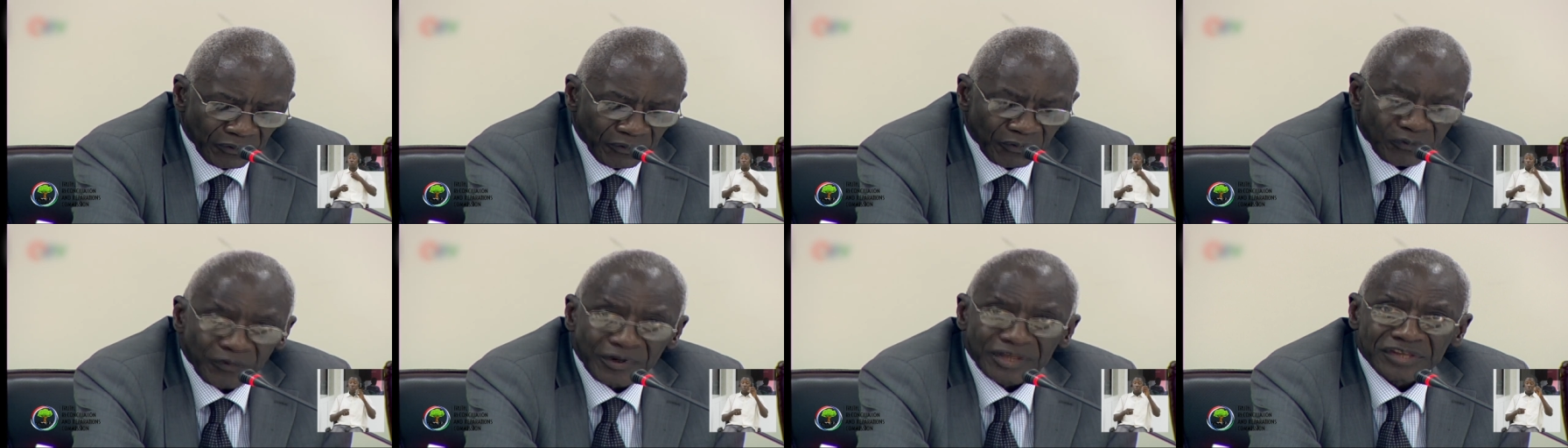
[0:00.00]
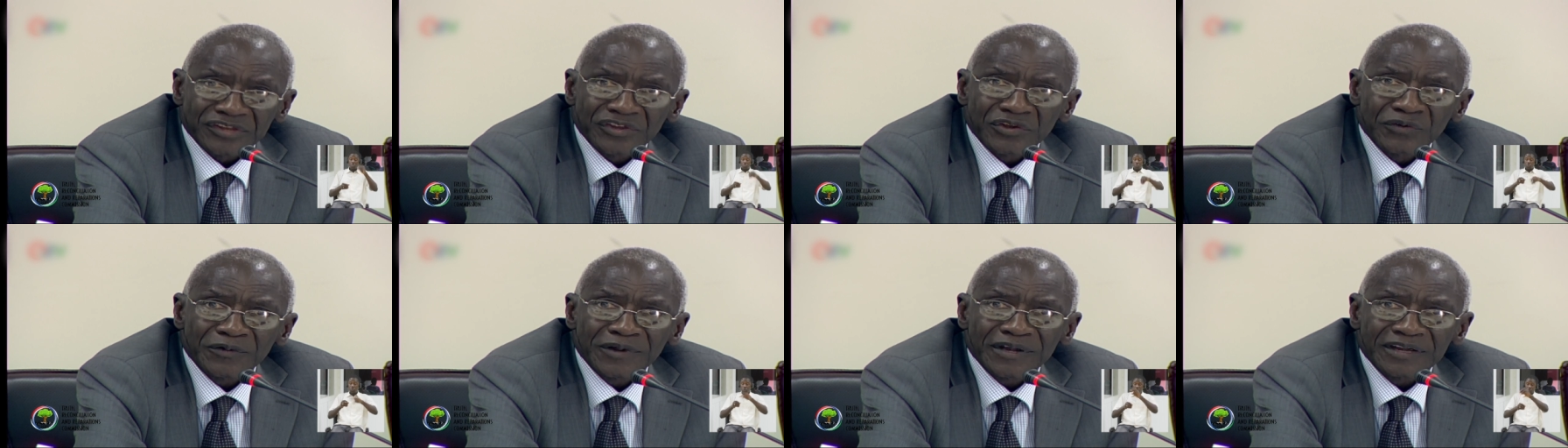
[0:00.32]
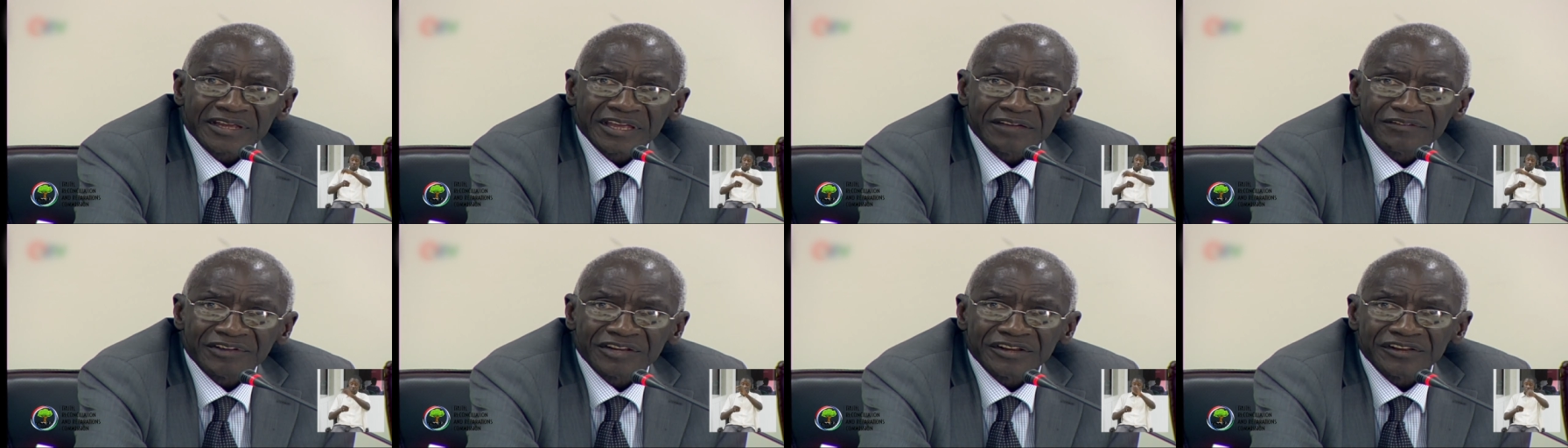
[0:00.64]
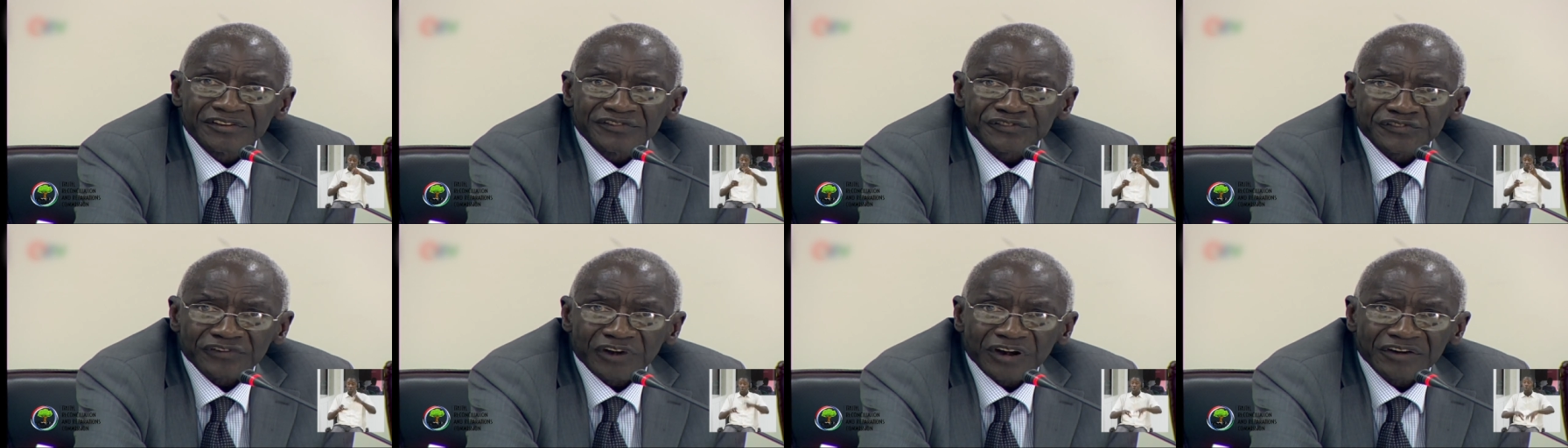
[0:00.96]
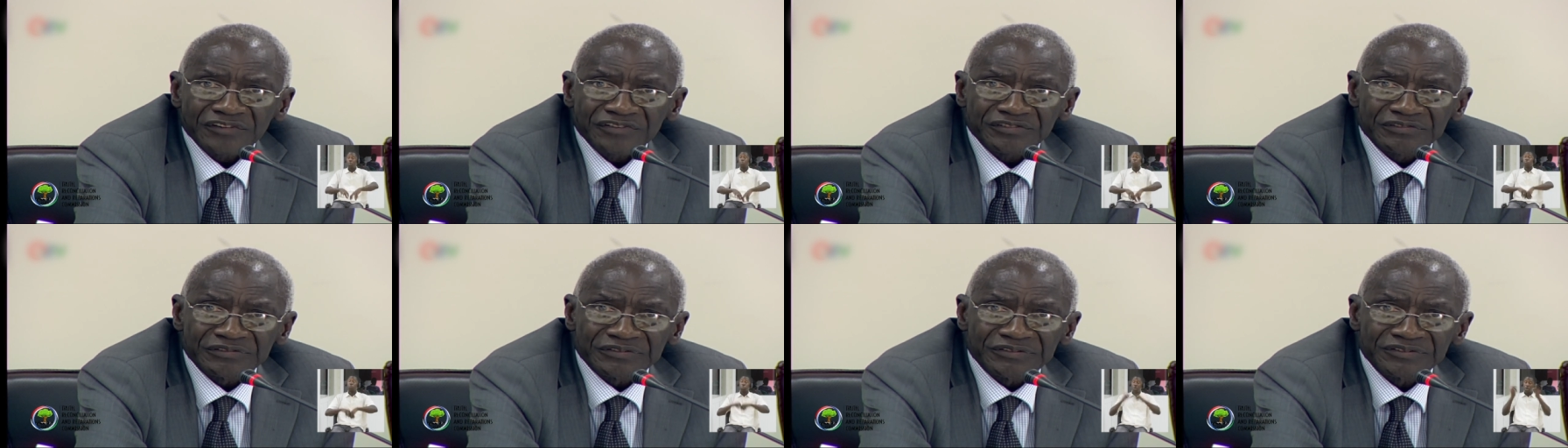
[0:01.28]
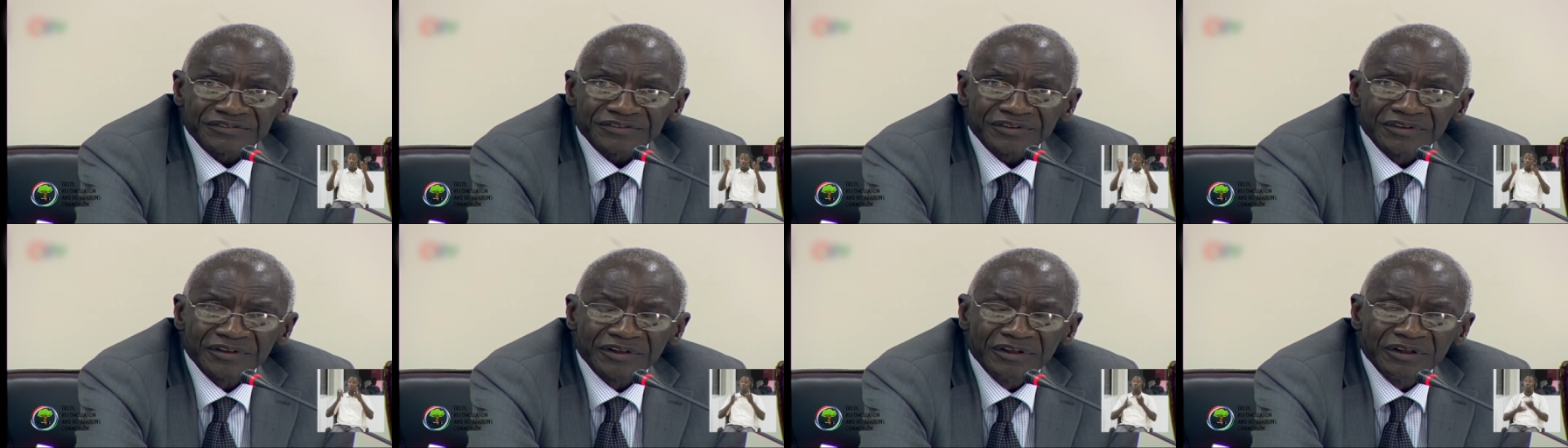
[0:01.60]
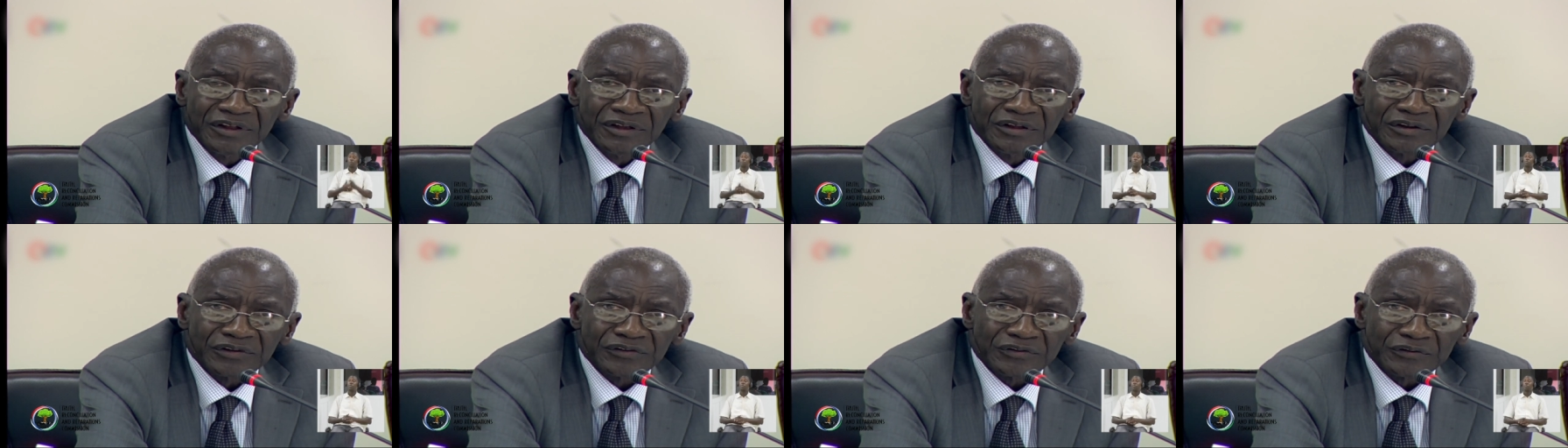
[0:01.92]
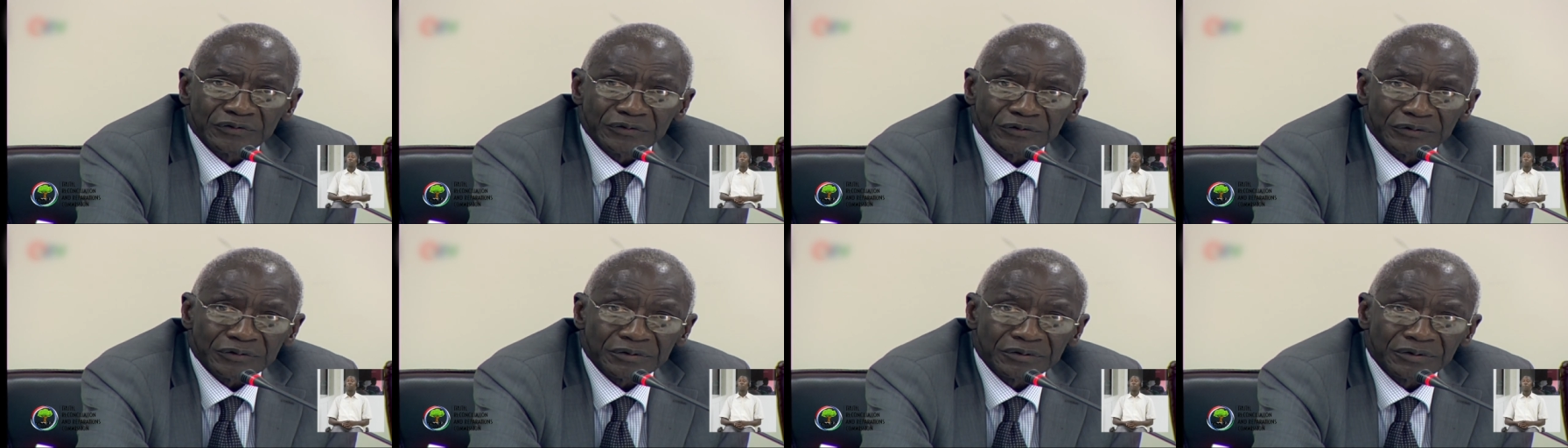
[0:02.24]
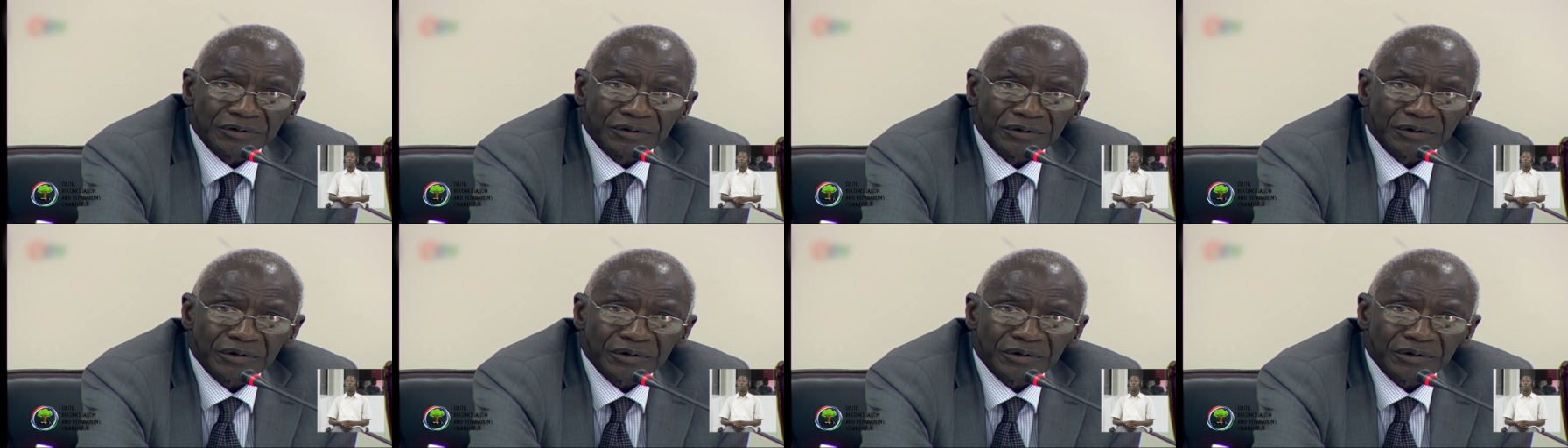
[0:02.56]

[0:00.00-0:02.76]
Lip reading: When you were given instructions to,